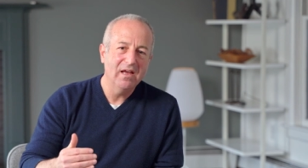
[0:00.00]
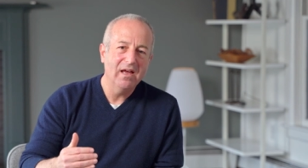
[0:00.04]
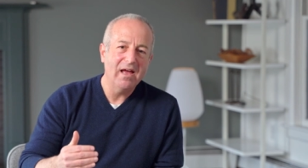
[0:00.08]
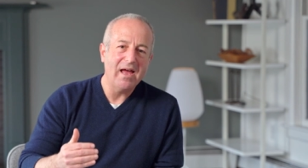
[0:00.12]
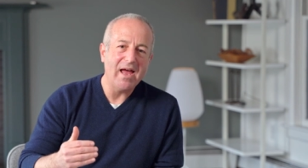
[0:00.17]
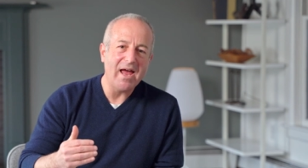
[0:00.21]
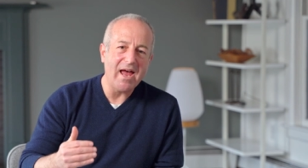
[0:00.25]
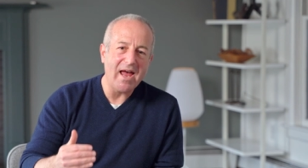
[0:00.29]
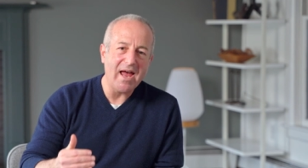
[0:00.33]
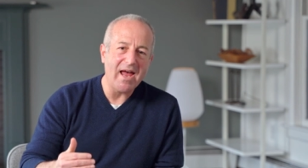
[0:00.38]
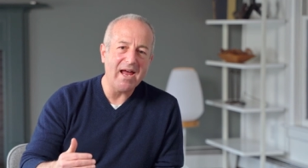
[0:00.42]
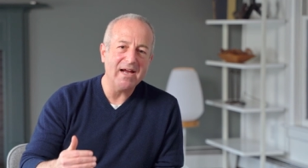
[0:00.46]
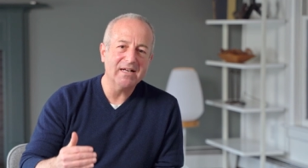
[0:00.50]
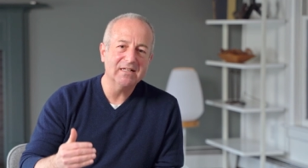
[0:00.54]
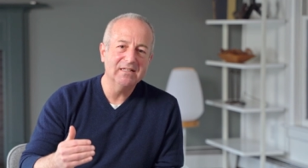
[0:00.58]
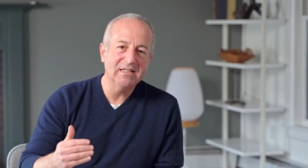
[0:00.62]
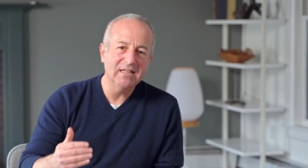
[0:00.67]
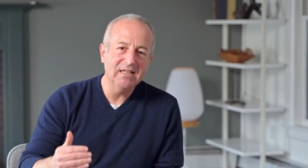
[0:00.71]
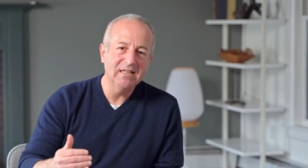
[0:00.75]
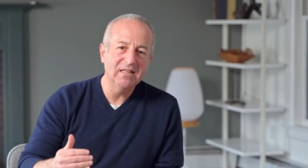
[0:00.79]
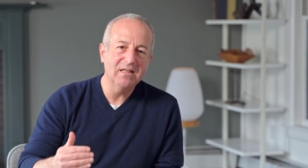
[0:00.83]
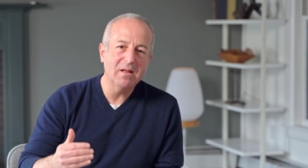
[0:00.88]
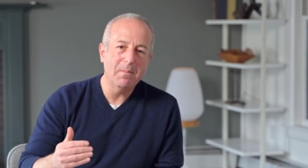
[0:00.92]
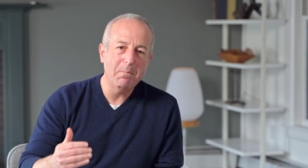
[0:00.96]
act
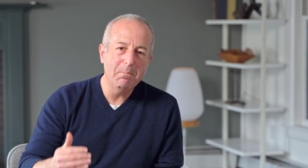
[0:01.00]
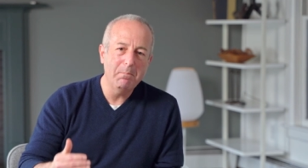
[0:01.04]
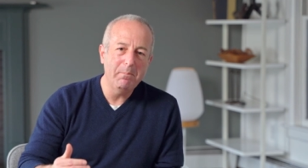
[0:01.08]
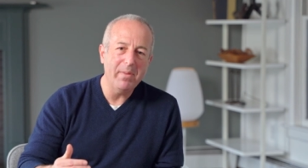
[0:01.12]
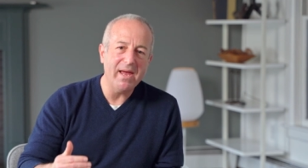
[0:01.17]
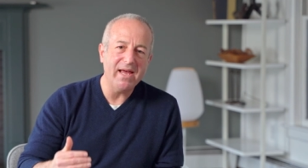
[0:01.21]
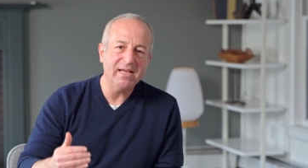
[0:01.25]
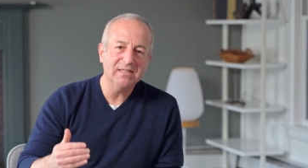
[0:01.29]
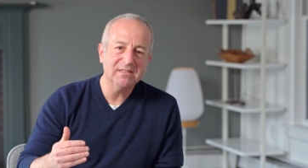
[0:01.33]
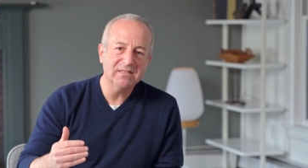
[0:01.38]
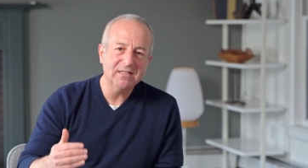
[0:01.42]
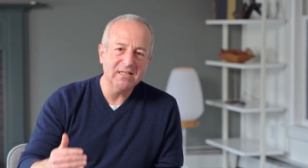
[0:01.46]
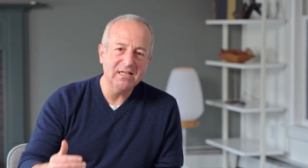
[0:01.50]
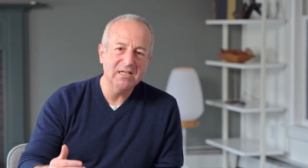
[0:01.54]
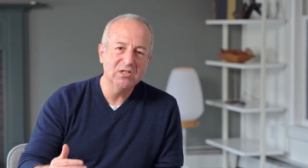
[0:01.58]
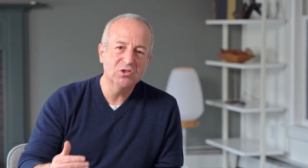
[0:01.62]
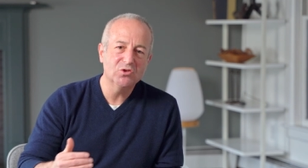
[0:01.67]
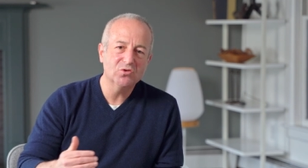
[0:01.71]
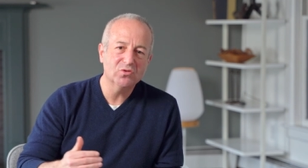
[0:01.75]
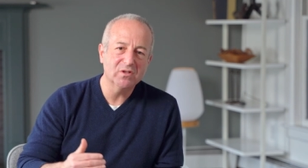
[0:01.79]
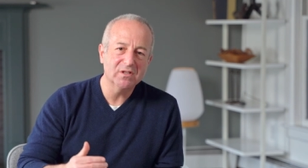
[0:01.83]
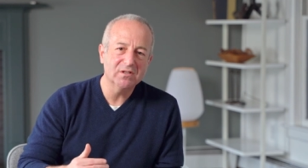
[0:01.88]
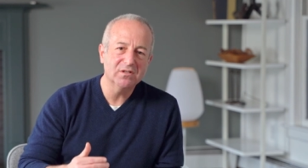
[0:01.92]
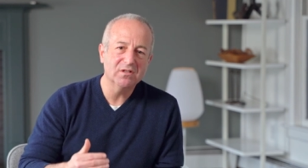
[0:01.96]
in the best
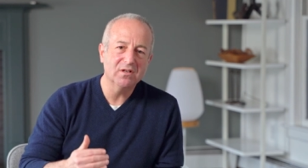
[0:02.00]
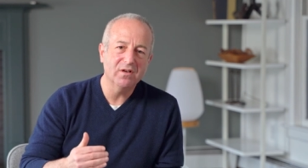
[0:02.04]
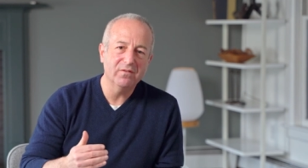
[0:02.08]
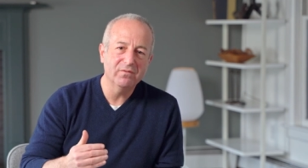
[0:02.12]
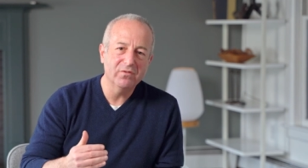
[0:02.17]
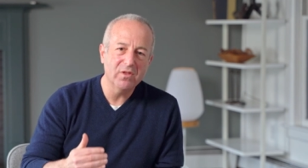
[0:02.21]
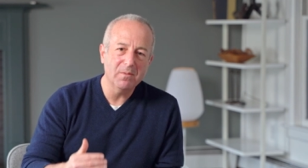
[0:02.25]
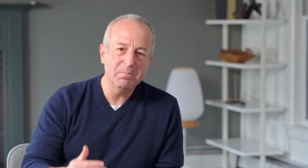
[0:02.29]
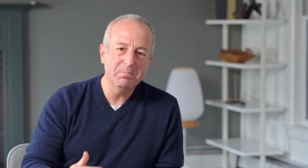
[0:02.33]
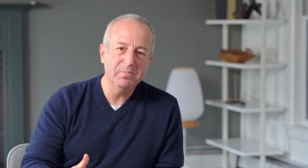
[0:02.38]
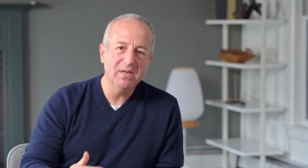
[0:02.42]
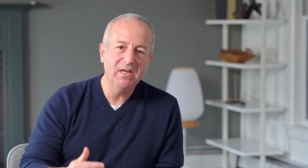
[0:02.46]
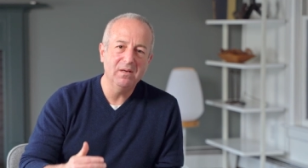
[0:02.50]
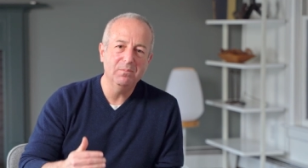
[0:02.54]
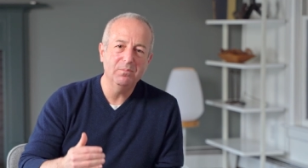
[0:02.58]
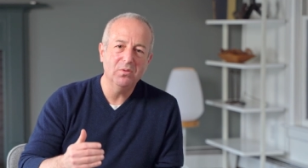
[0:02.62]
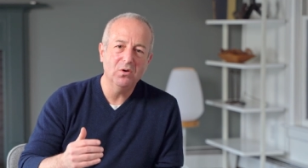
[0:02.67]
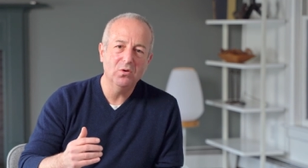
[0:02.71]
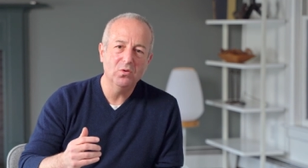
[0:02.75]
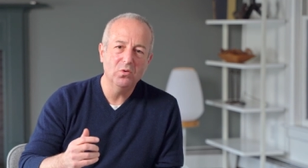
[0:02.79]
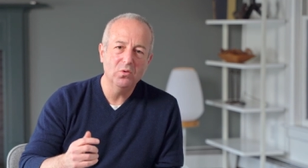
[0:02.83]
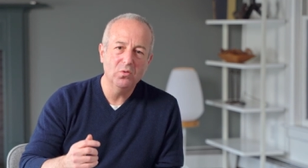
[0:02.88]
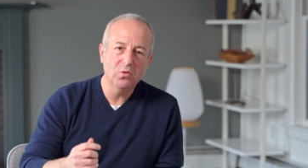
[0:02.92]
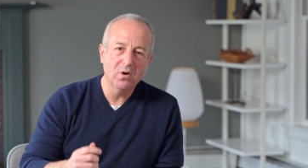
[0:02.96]
interest of the
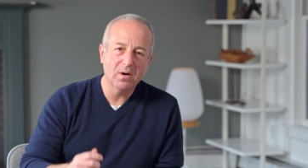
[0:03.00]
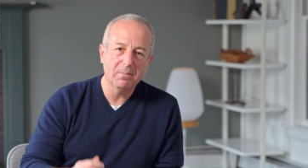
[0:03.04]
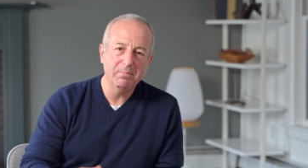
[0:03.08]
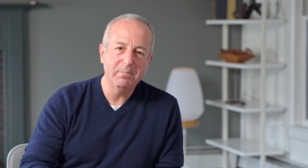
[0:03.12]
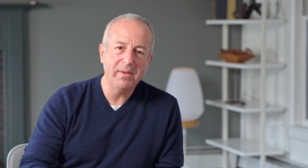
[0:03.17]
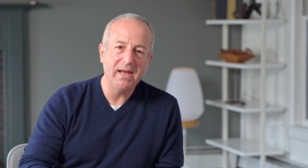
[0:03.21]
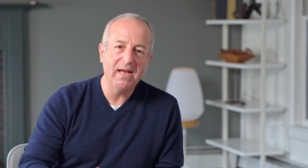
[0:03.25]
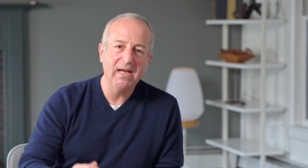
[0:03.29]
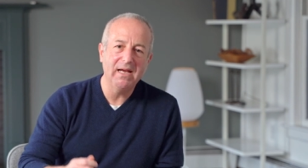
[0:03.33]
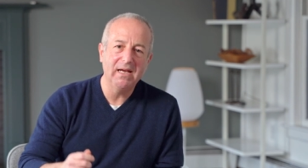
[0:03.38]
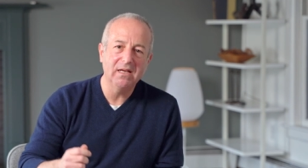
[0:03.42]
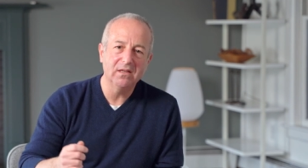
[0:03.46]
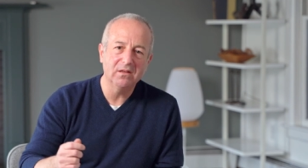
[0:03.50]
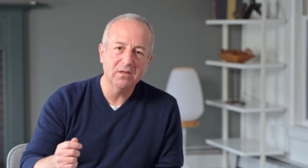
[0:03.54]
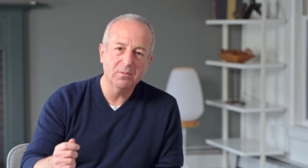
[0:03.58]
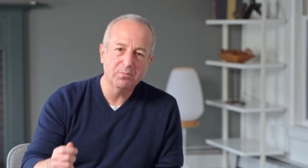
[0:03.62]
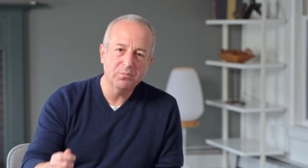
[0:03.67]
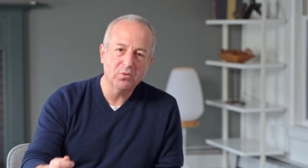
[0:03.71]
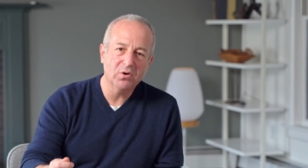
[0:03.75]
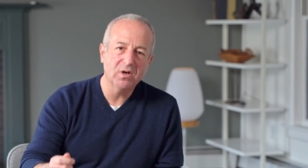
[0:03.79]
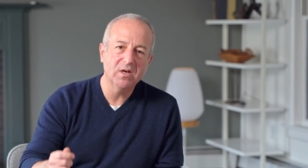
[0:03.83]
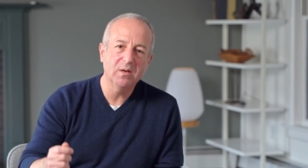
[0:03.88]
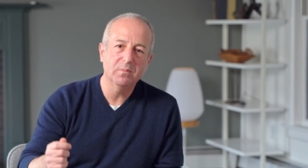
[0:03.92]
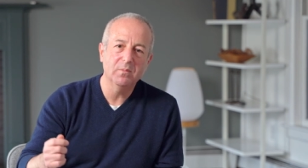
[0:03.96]
people who are paying the
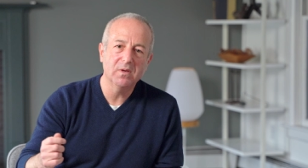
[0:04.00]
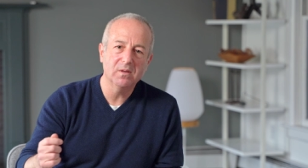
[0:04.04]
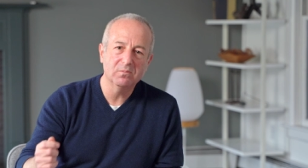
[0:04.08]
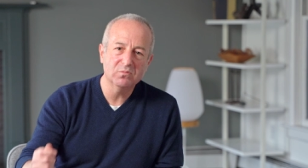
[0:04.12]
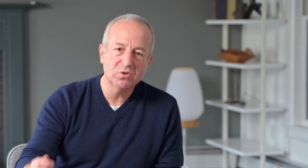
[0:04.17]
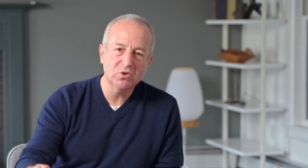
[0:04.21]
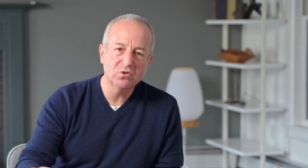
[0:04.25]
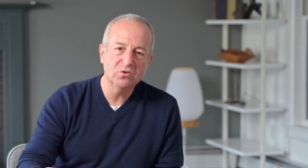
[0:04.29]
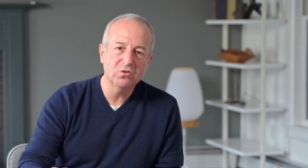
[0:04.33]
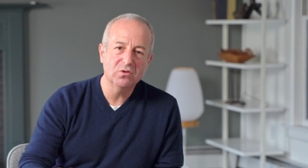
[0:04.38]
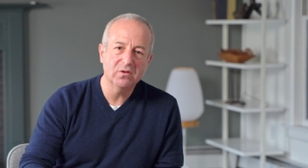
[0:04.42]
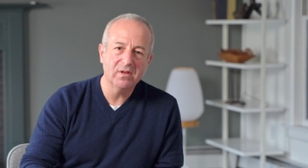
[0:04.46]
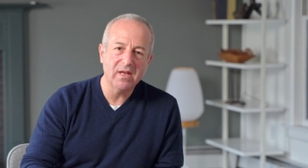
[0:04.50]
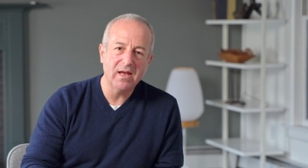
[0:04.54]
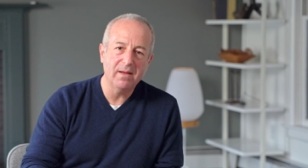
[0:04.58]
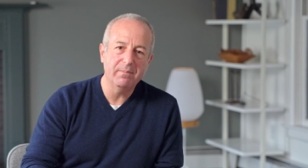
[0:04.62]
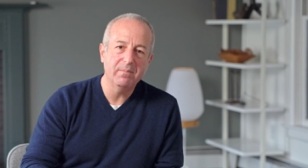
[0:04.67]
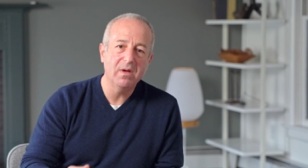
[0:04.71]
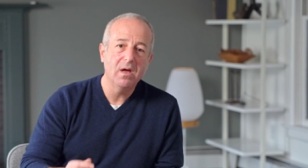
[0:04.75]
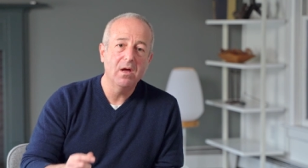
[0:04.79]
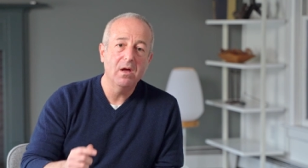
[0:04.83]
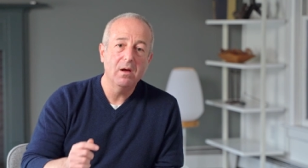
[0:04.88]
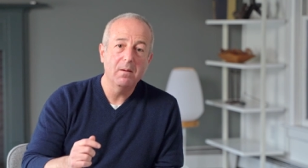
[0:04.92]
premiums to them.